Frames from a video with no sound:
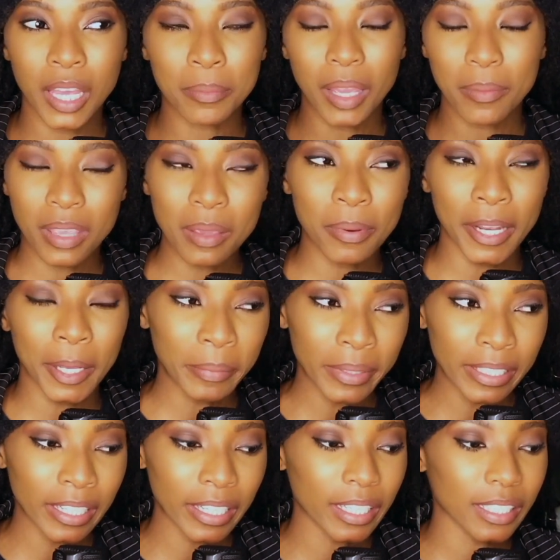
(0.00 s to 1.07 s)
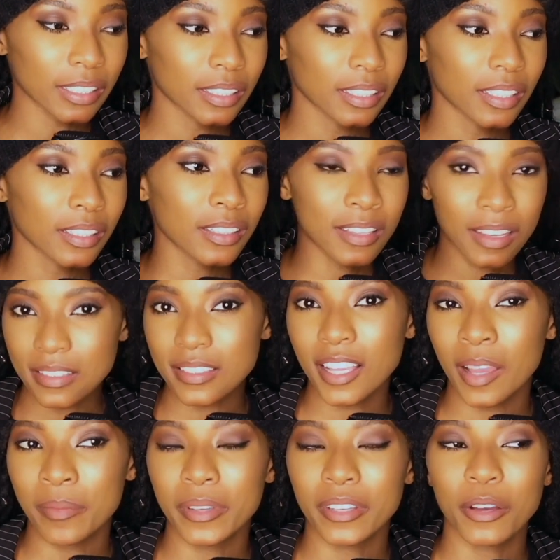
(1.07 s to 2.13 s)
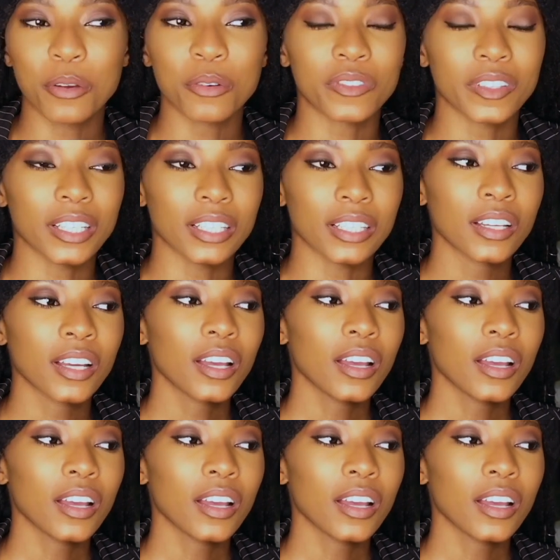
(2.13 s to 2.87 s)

and by people I mean like guests coming over,